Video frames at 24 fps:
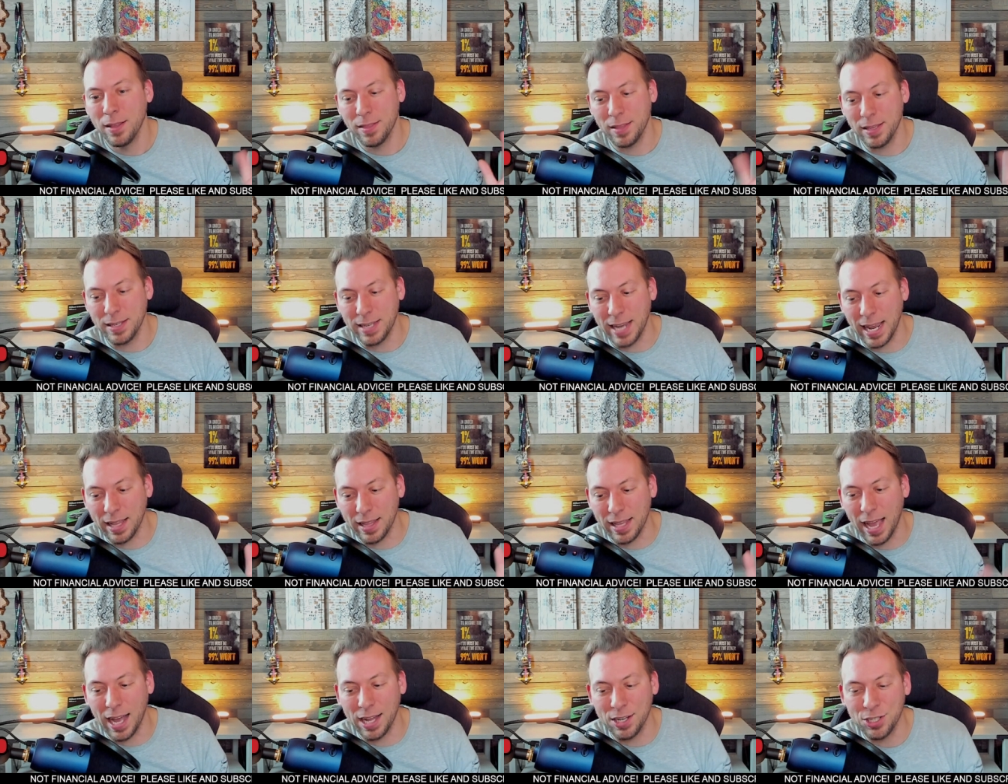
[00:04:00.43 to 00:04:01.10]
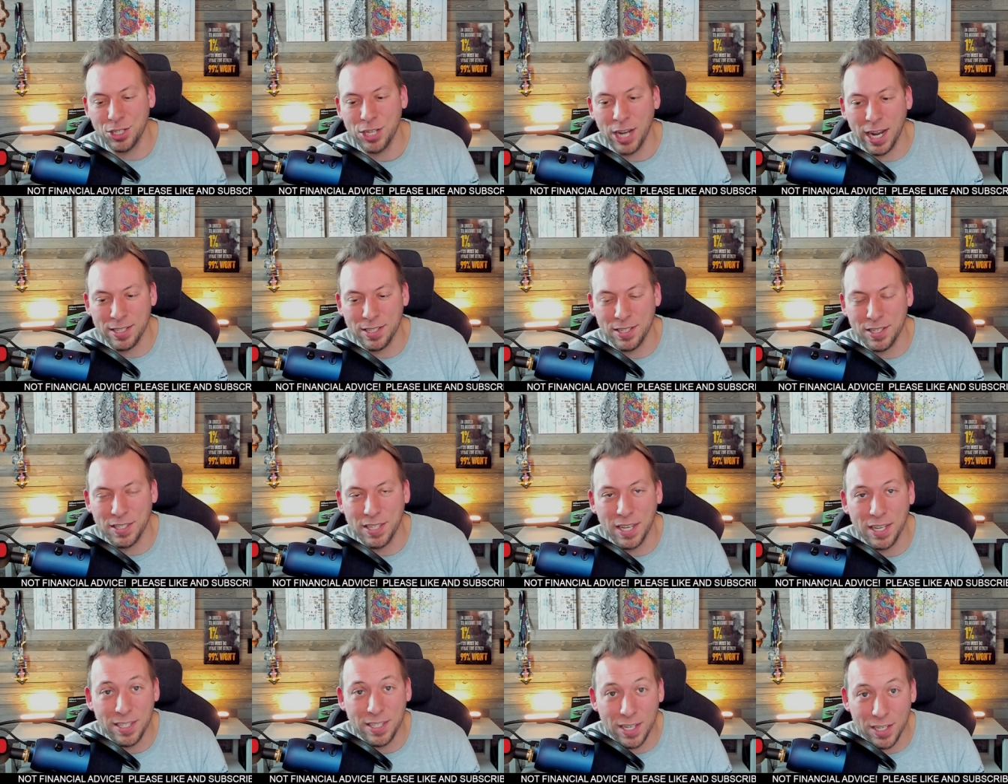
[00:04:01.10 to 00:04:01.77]
the daily on chain
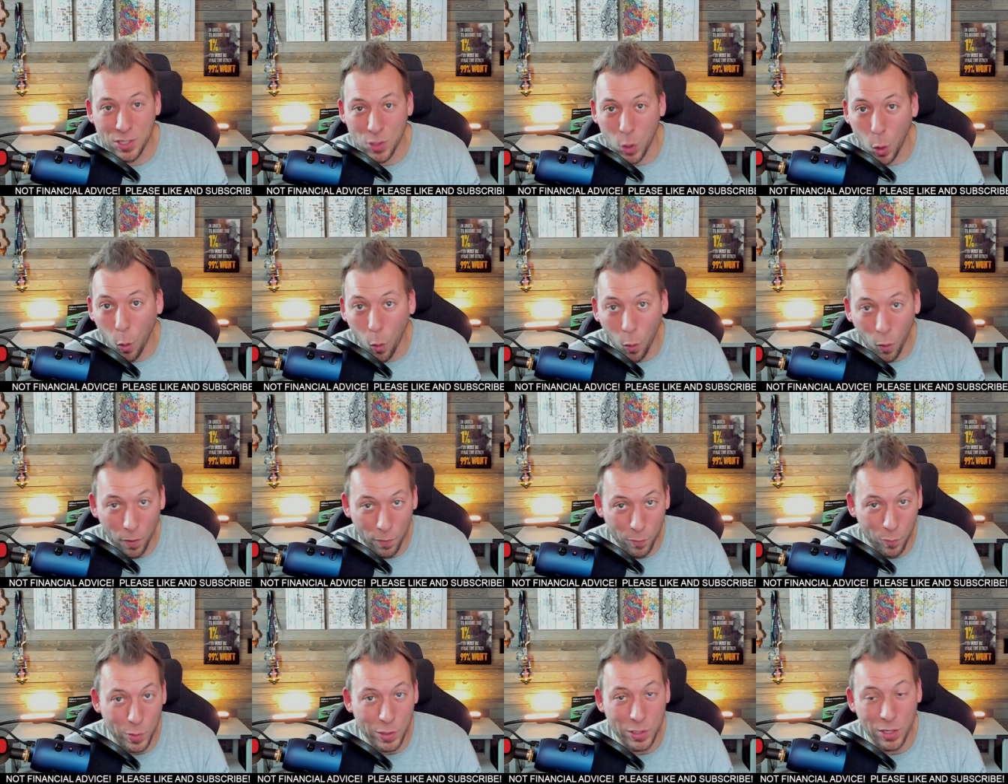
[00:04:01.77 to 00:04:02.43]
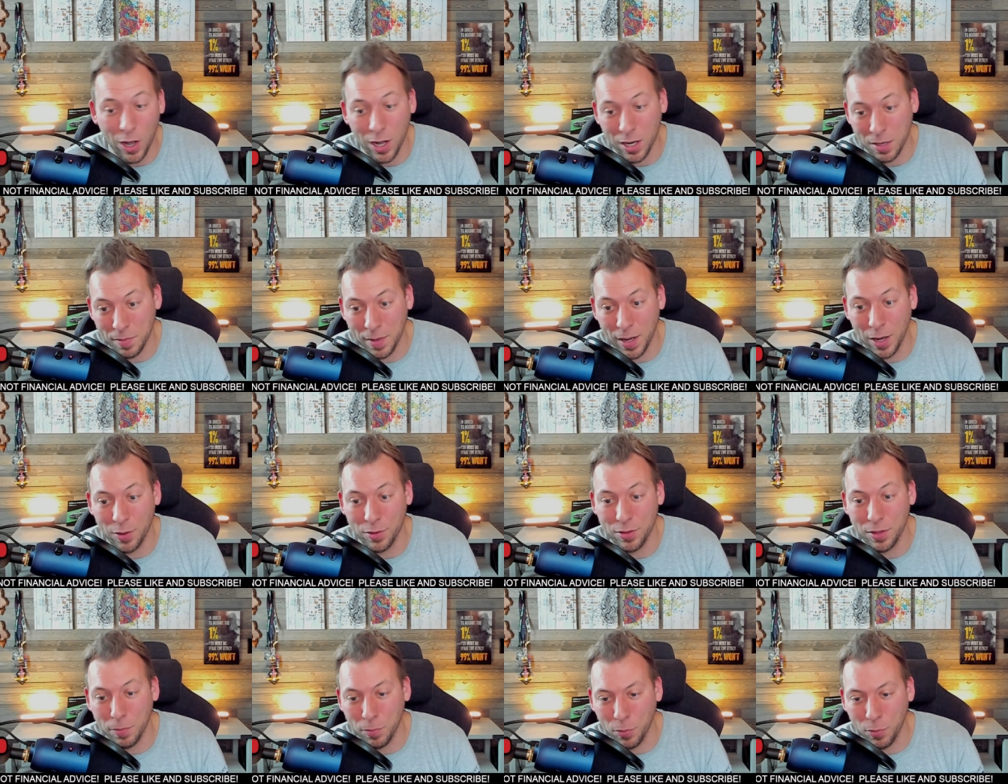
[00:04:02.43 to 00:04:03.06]
statistics or if we talk about the